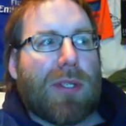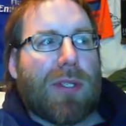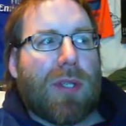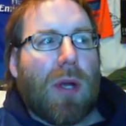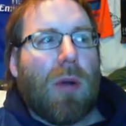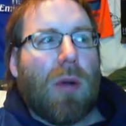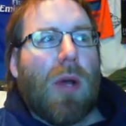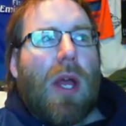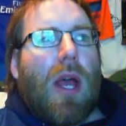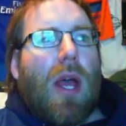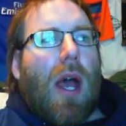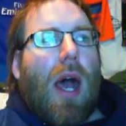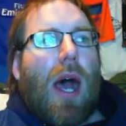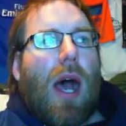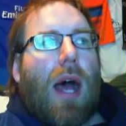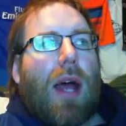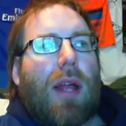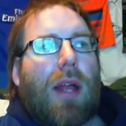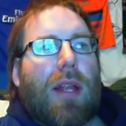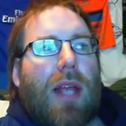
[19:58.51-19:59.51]
So
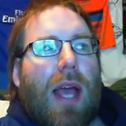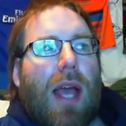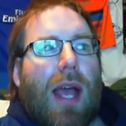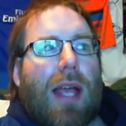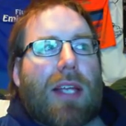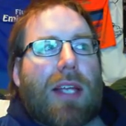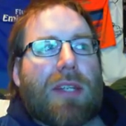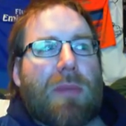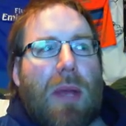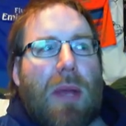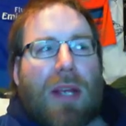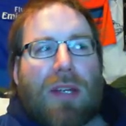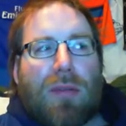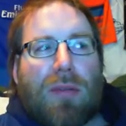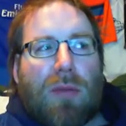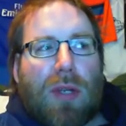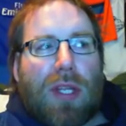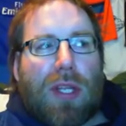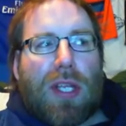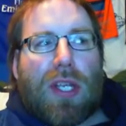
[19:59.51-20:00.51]
uh, I expect
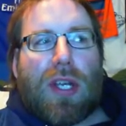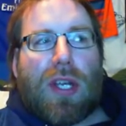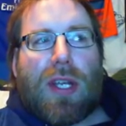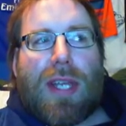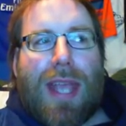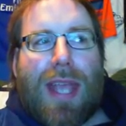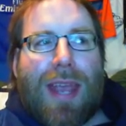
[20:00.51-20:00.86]
a really good